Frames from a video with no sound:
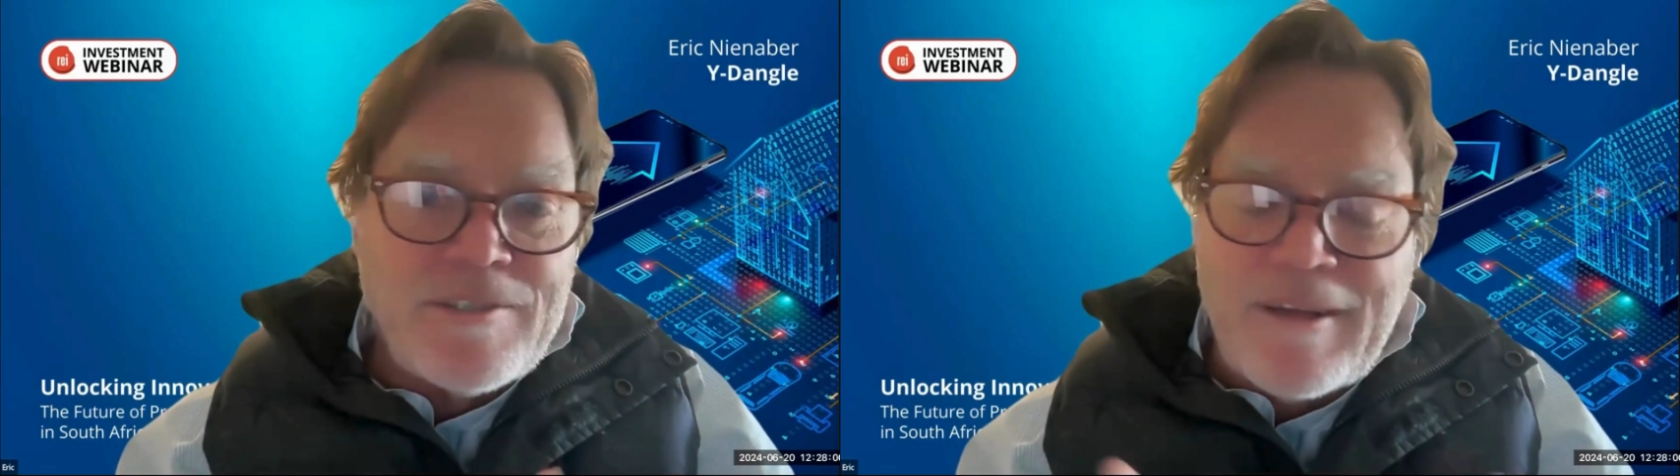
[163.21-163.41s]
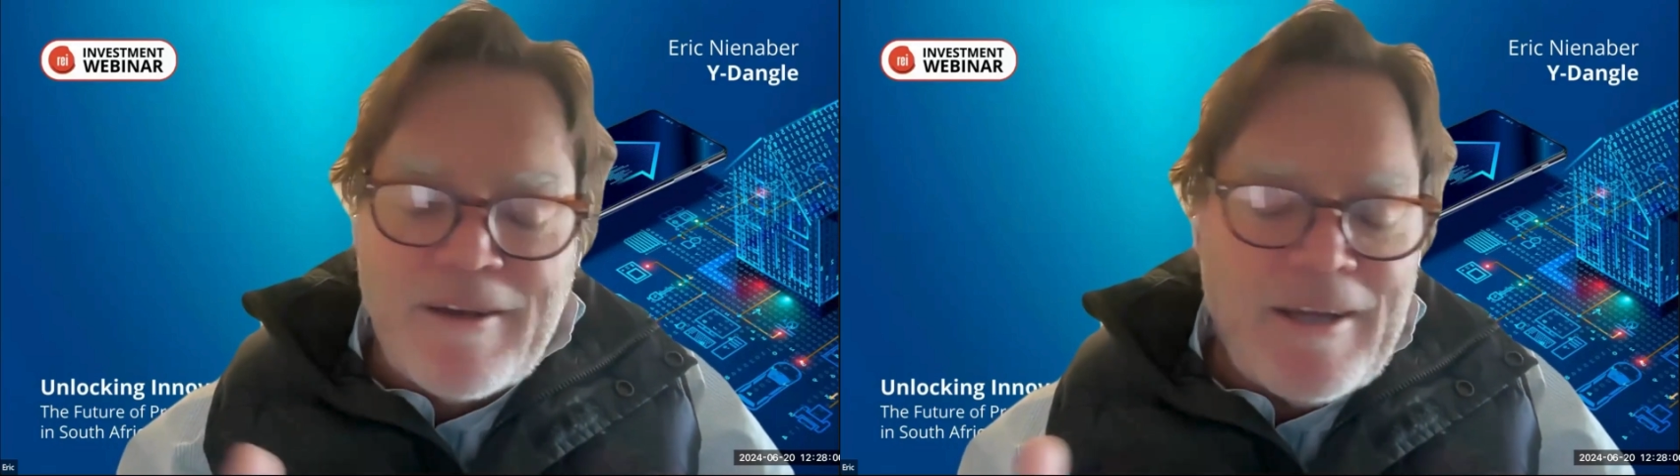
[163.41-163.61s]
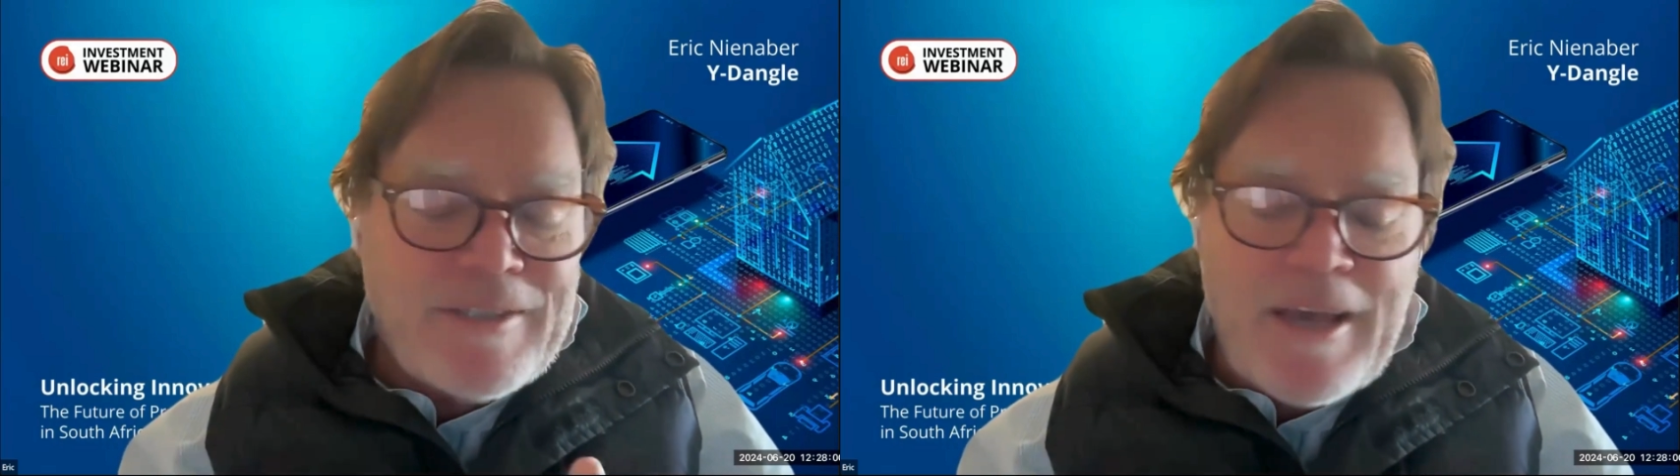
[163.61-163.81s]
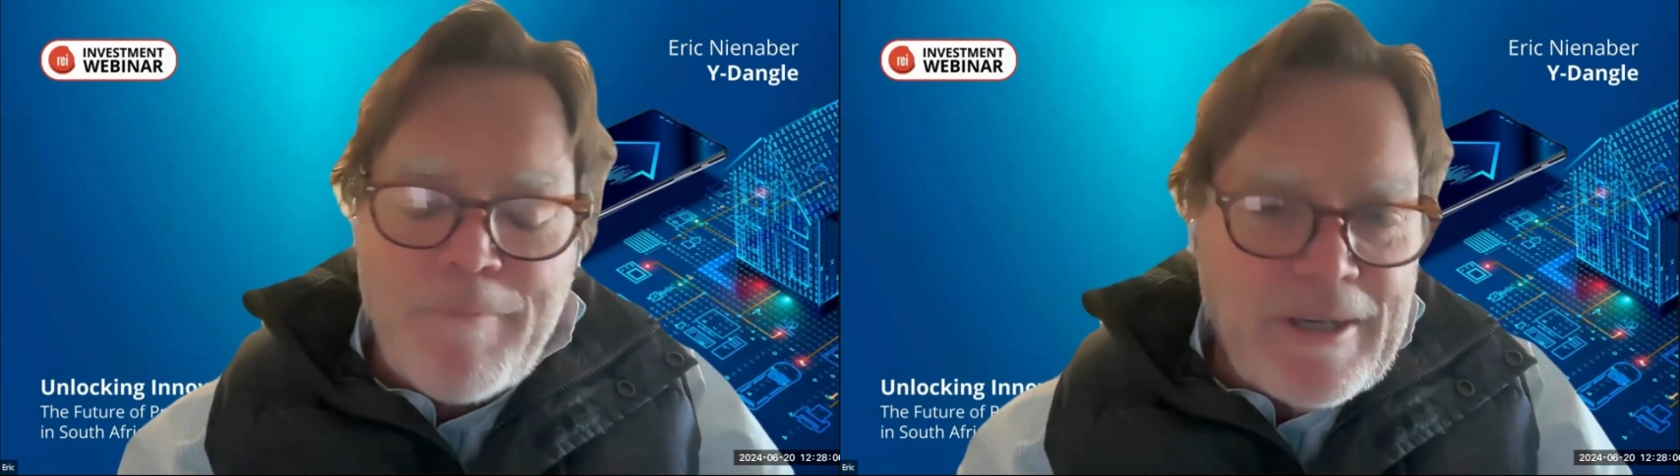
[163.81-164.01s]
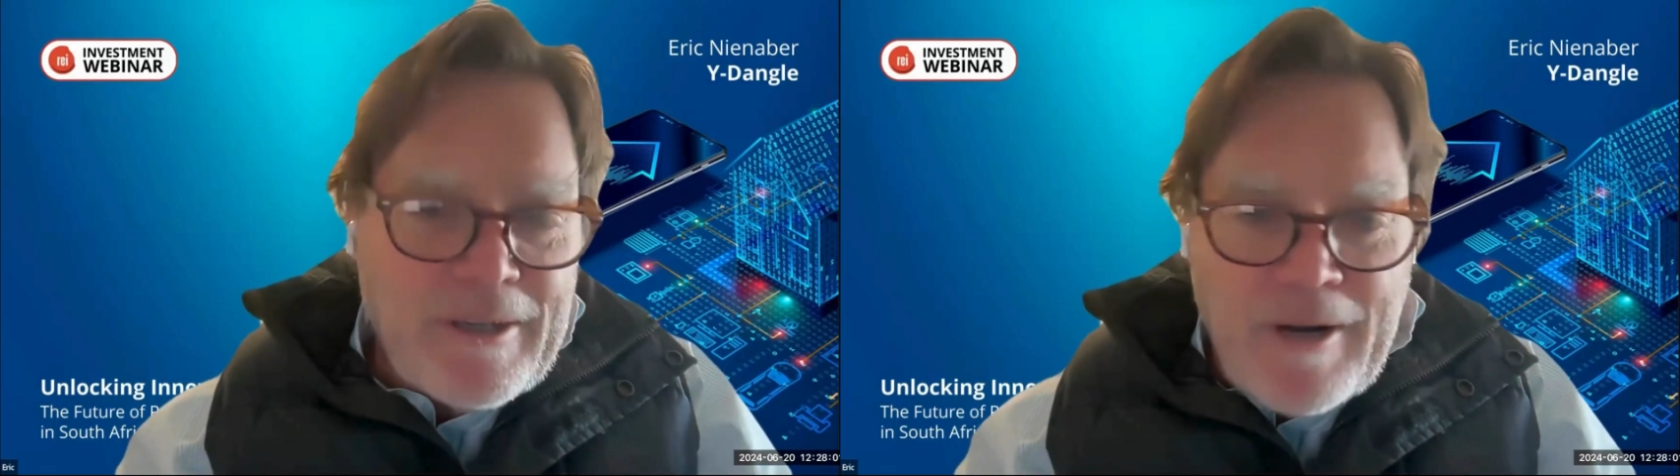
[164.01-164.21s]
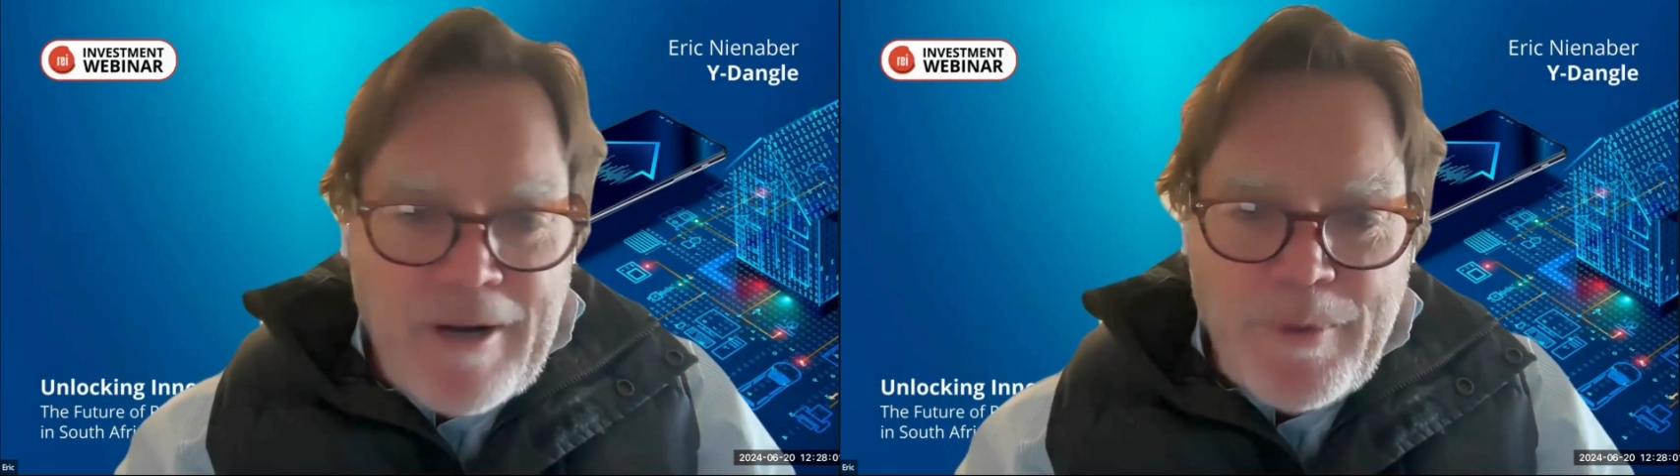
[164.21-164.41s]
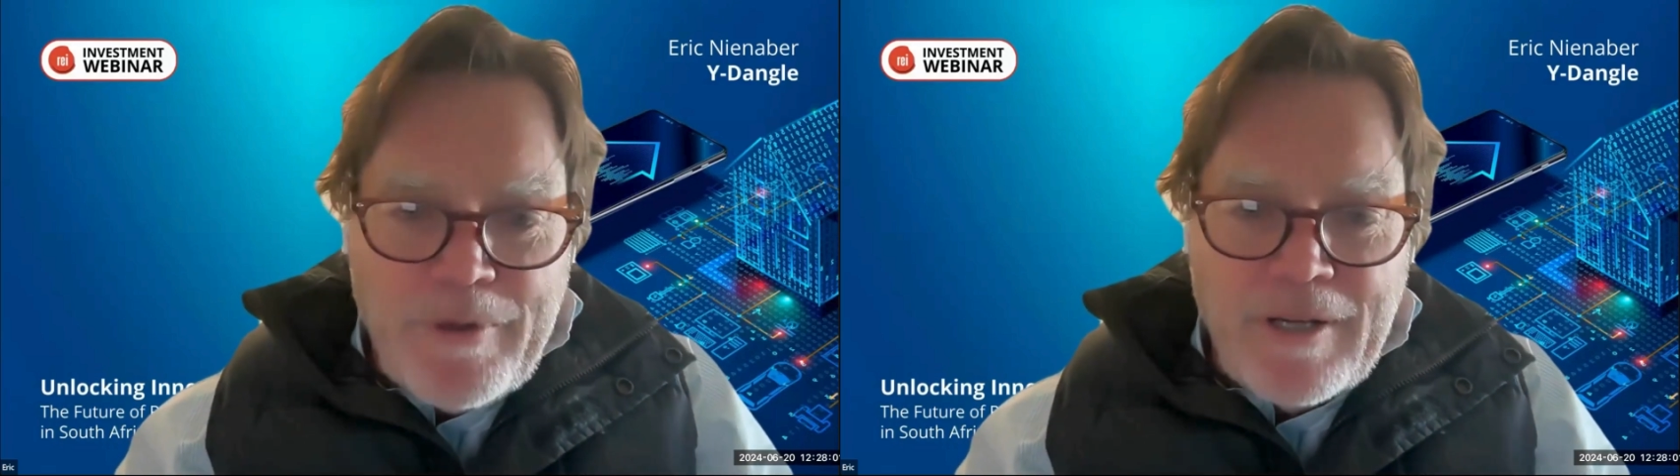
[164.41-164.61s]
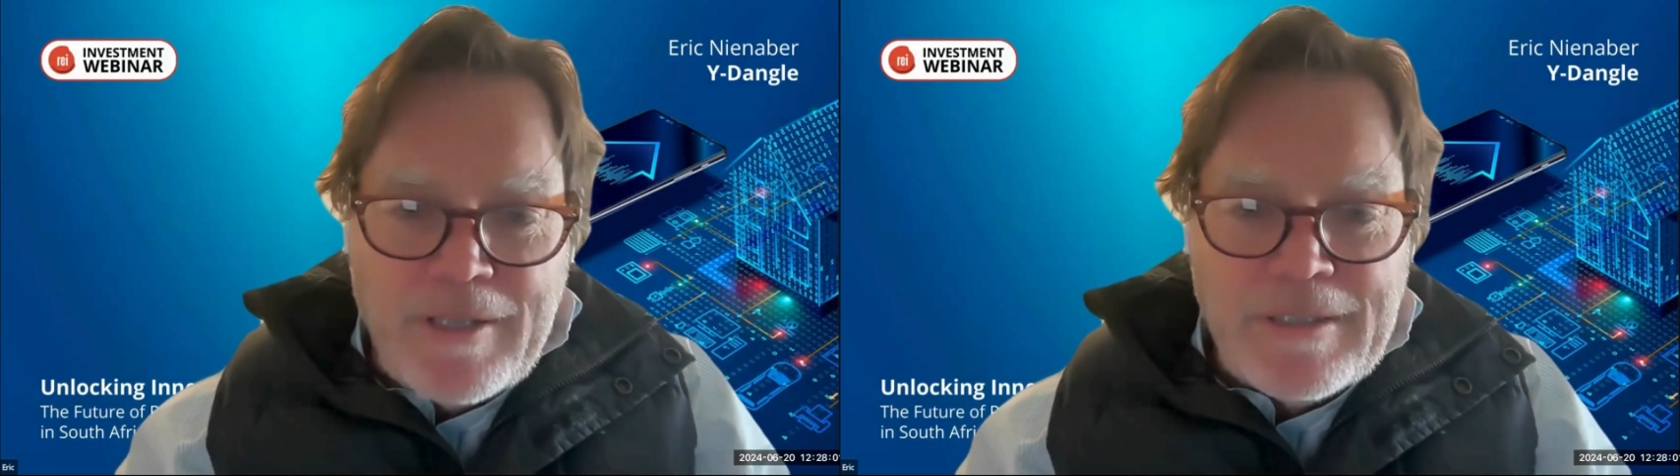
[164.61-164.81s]
it's happening at a
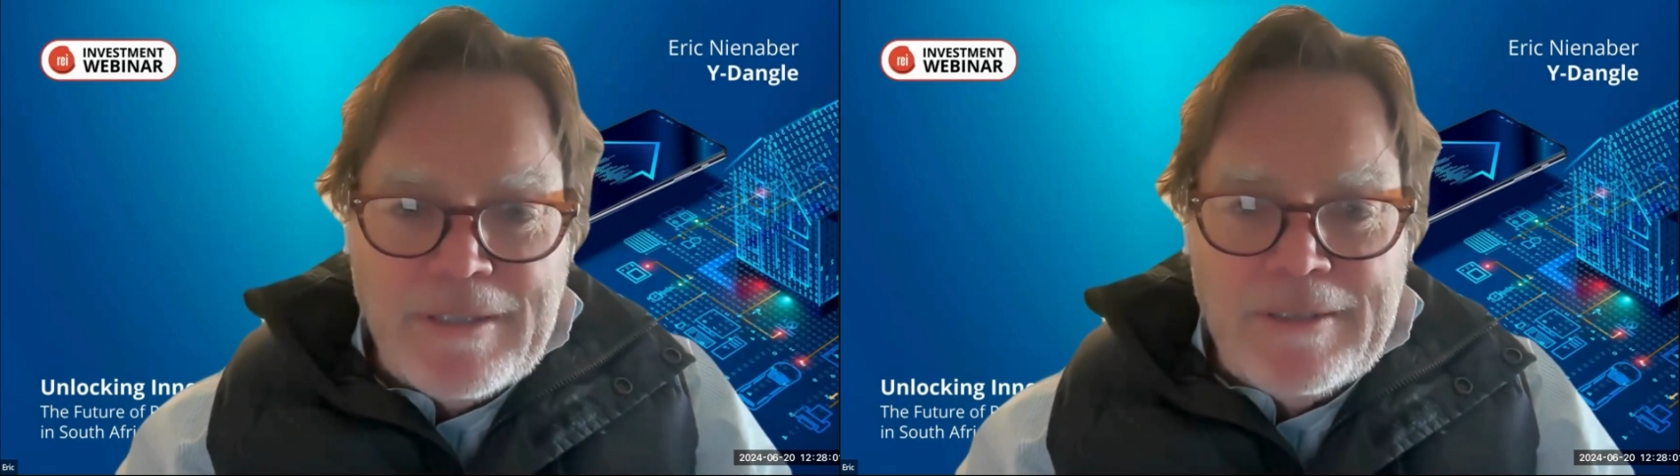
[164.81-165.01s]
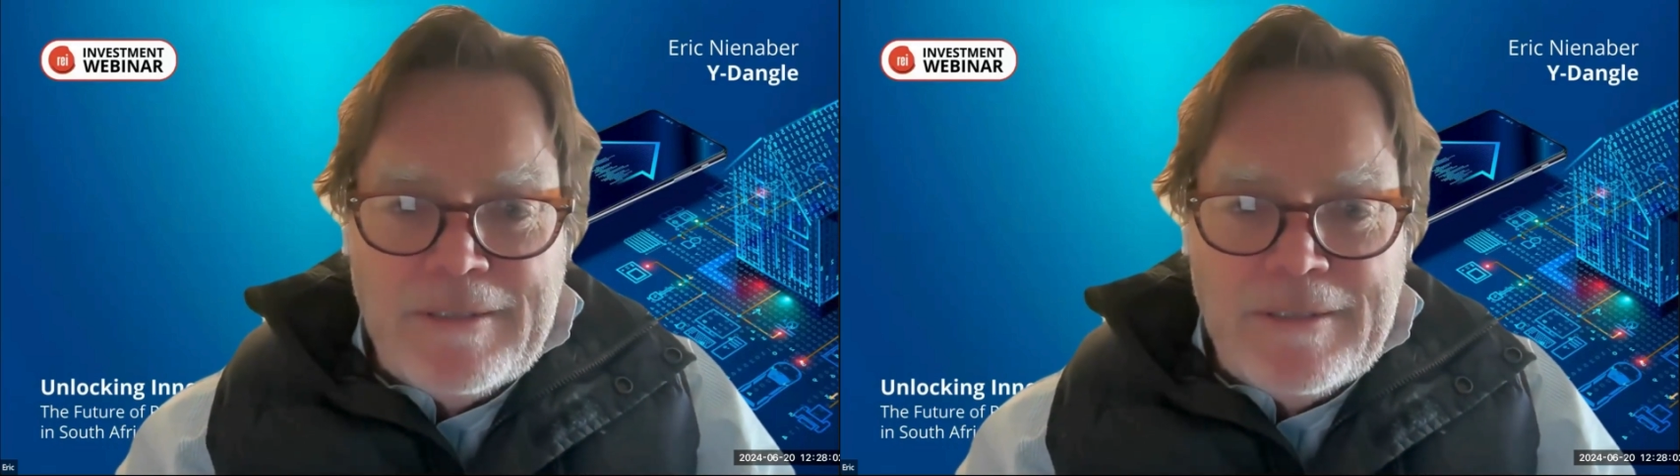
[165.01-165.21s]
rapid rate.